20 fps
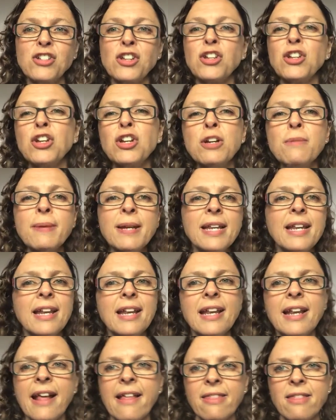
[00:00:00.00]
So you could be
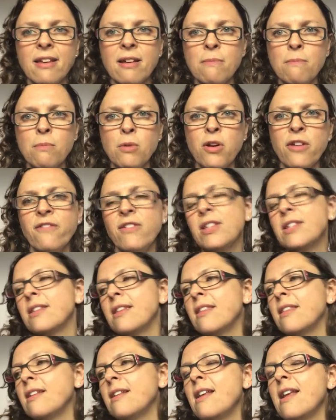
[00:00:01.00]
knitting at the movies
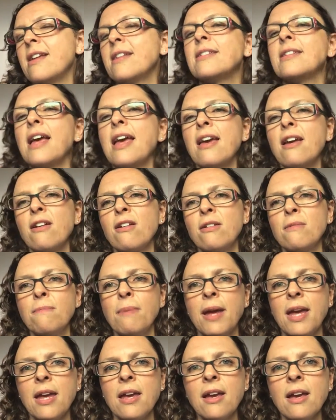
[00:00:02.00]
and the next day it could
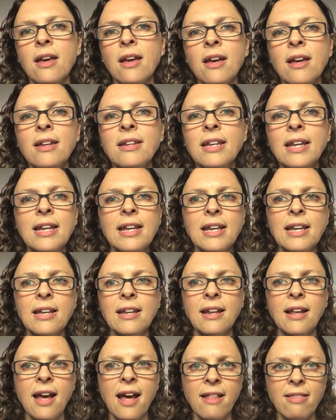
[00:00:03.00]
be knitting
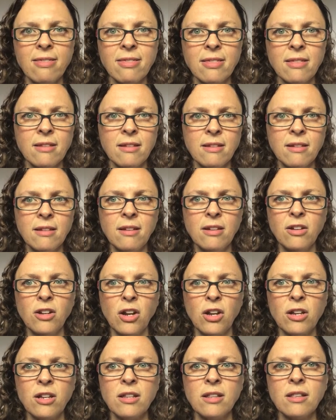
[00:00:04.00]
at, you
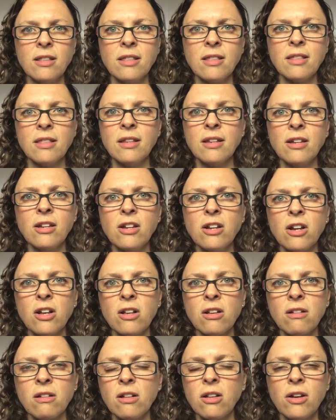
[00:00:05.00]
know, your
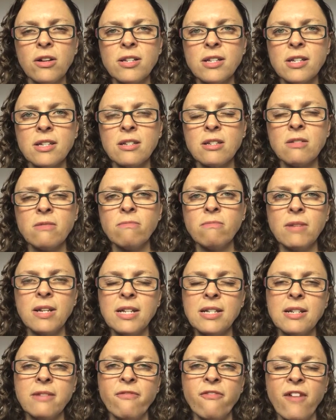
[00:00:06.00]
closest
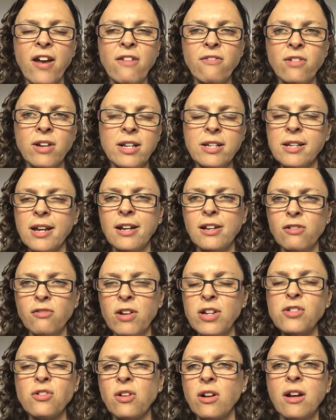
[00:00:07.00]
favourite Italian
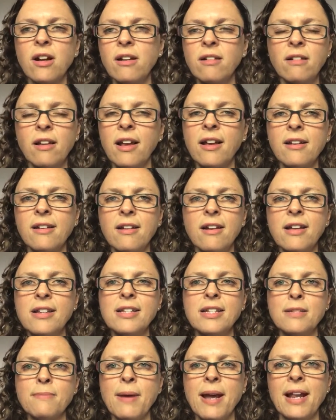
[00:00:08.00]
restaurant. Like, it
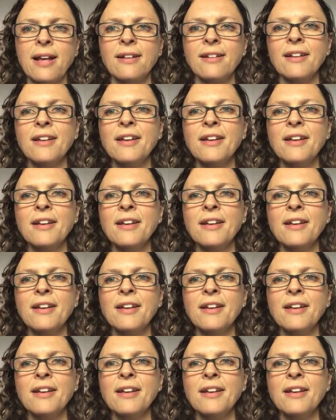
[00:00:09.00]
doesn't matter.